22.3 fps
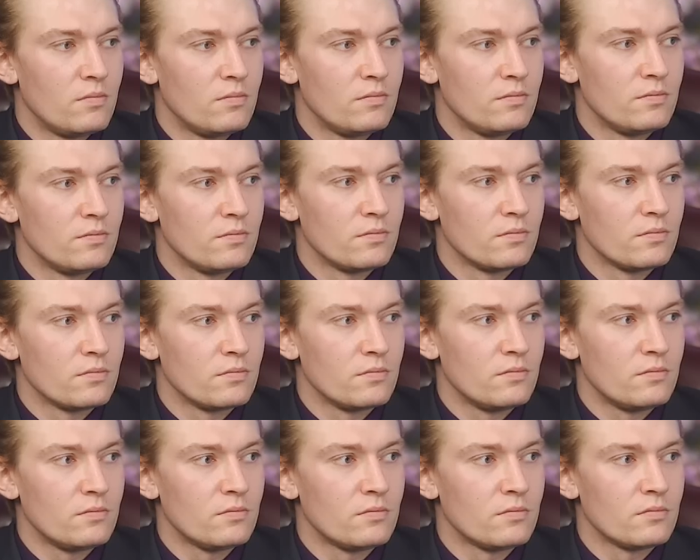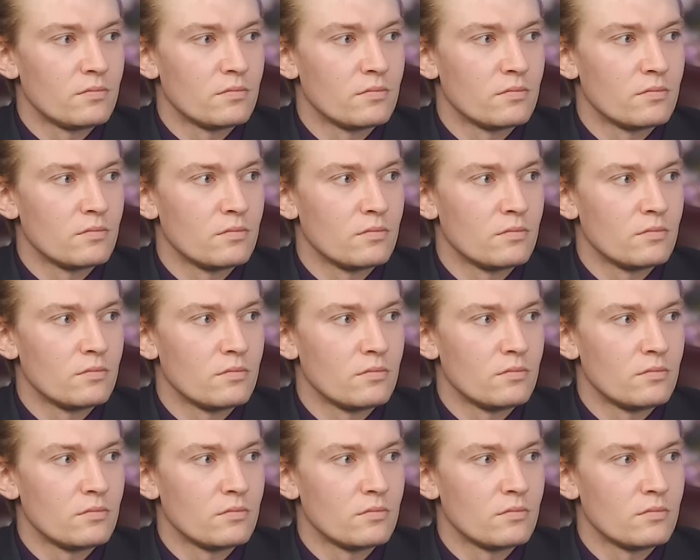
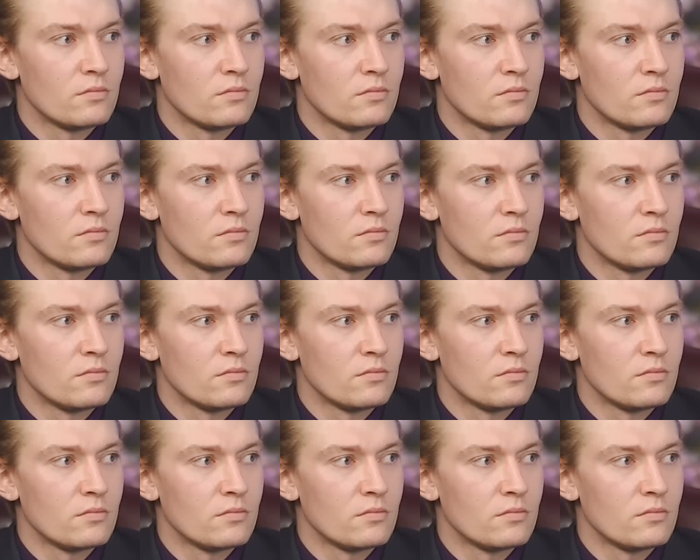This person isn't speaking.